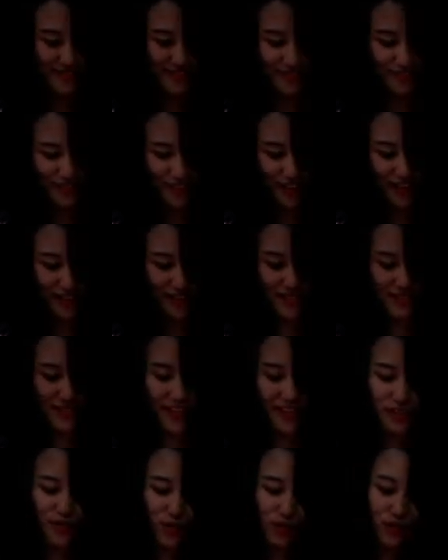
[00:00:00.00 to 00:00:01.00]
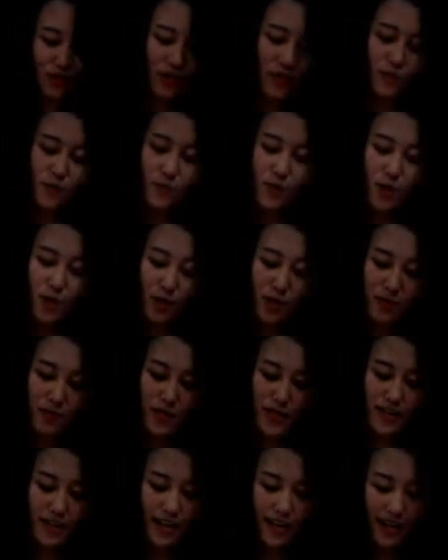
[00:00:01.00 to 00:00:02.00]
I'd like to inform
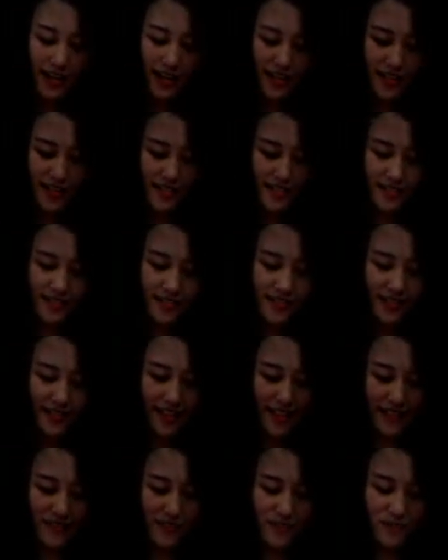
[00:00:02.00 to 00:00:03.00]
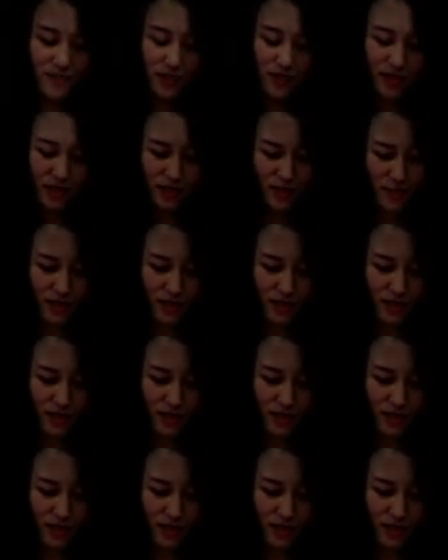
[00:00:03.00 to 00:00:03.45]
the guys that Japanese